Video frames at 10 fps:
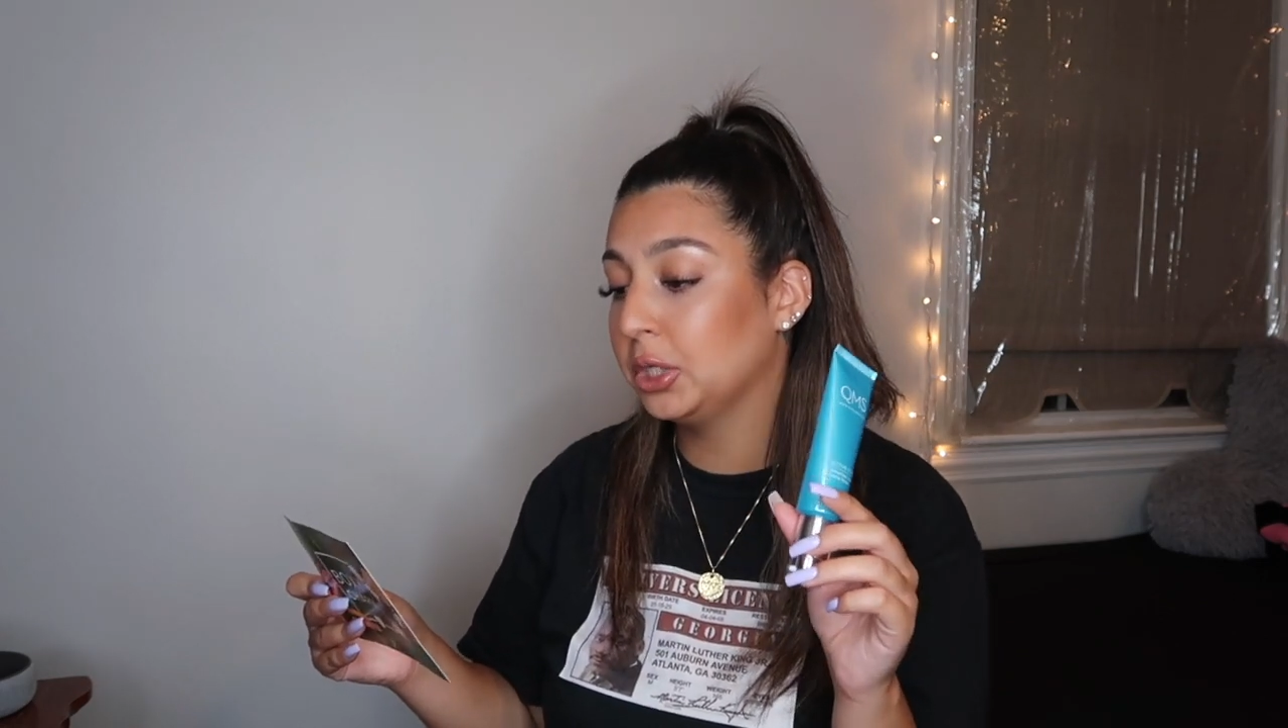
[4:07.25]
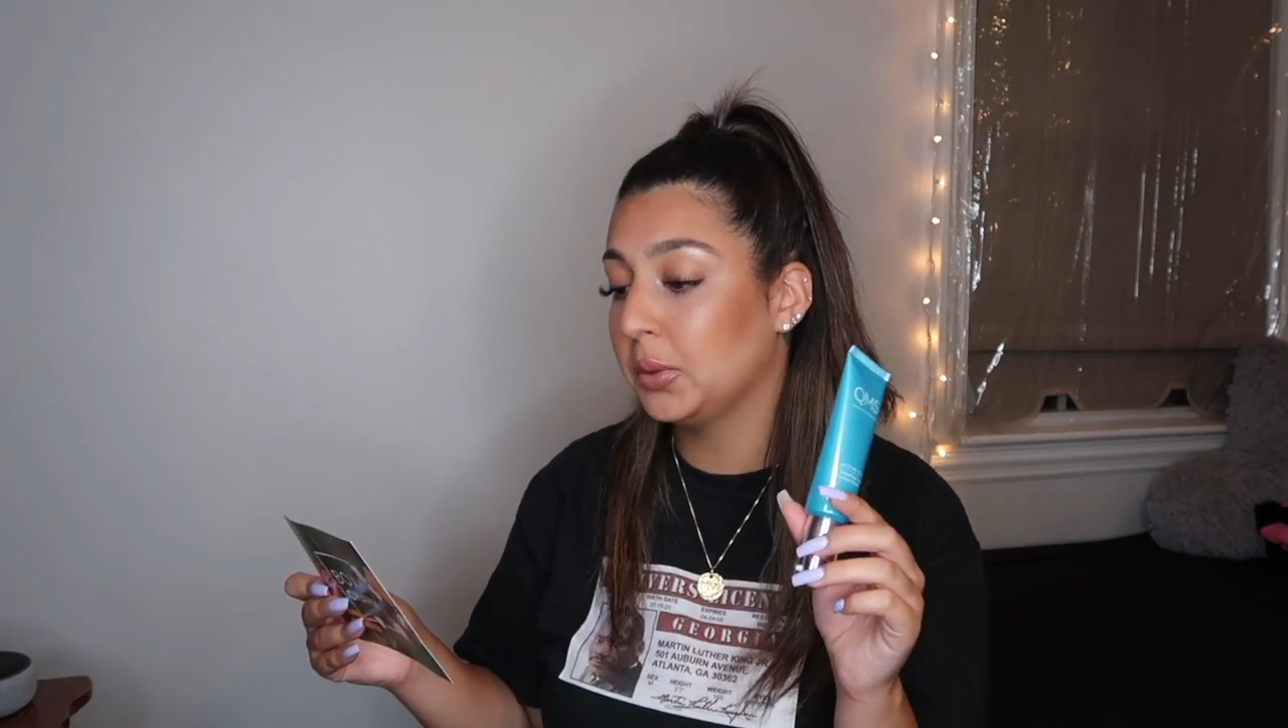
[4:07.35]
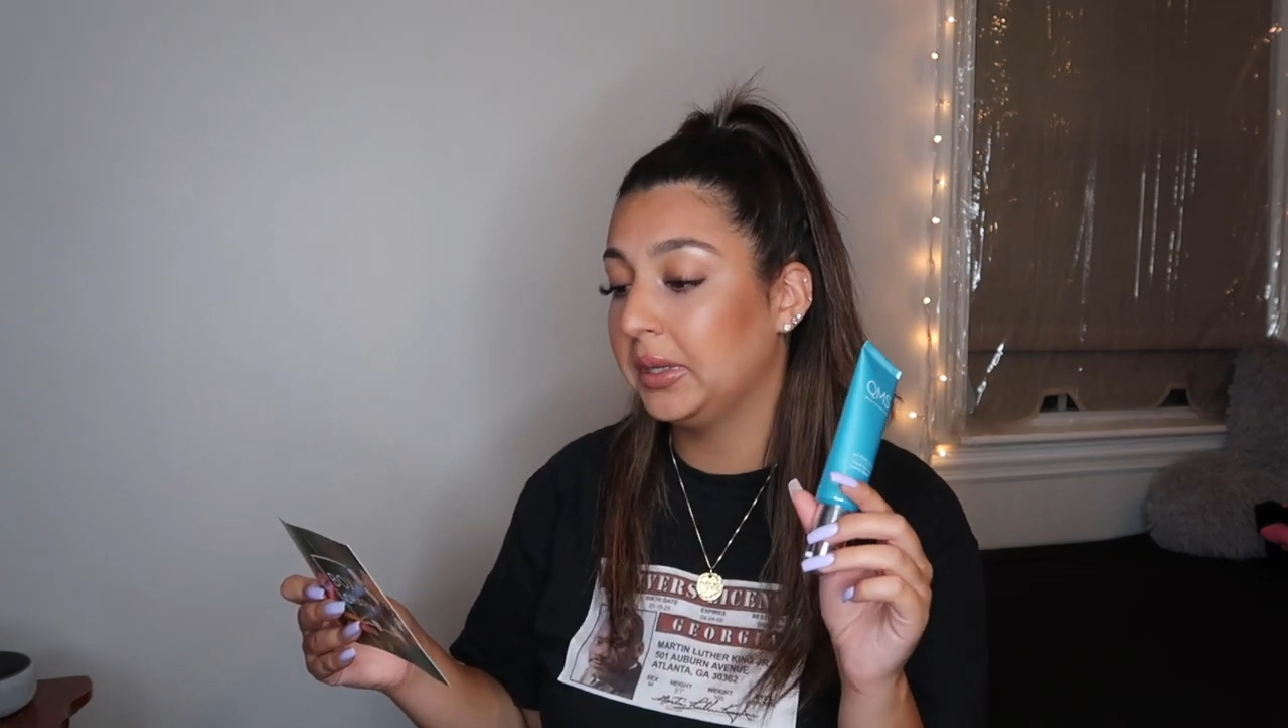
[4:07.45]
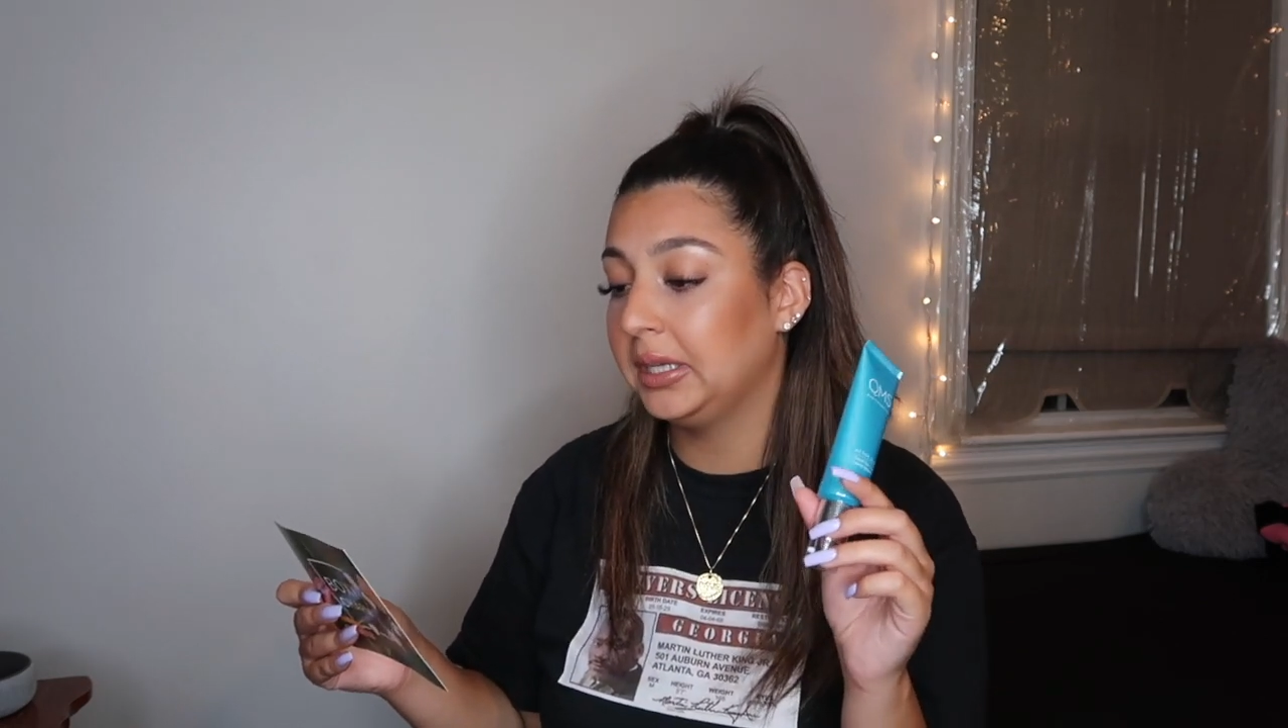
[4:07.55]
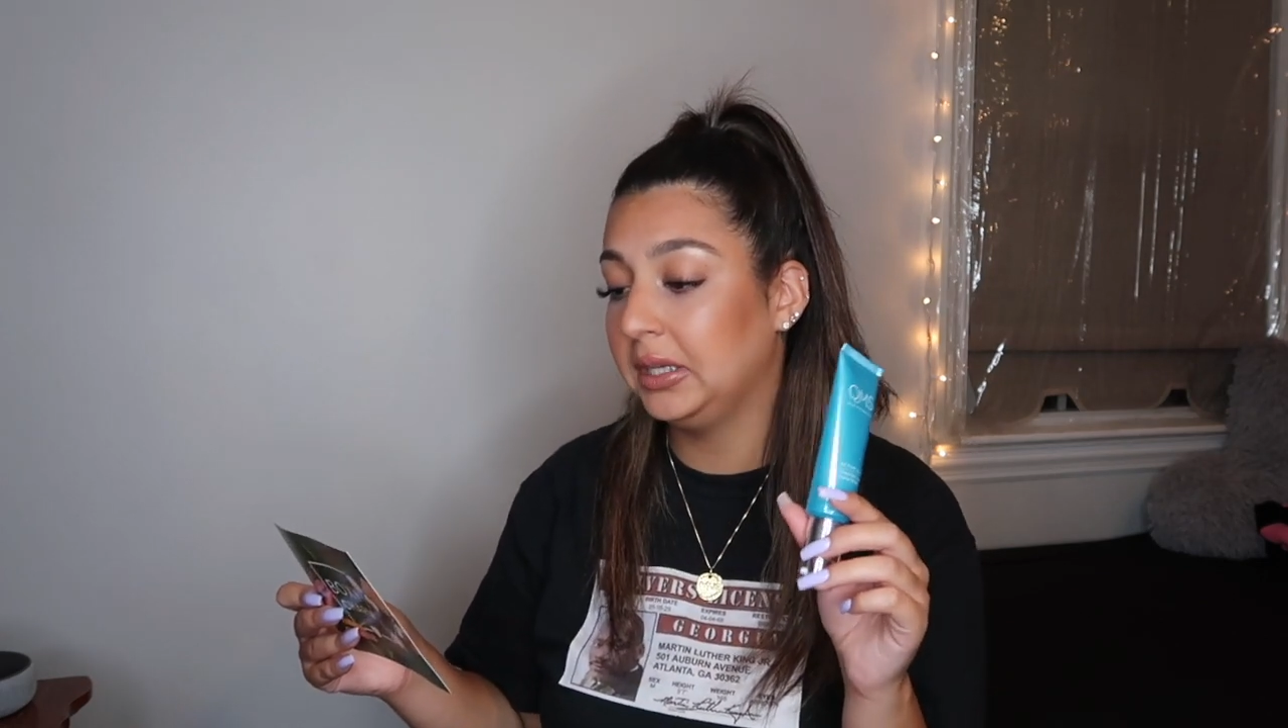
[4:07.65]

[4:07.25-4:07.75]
glowing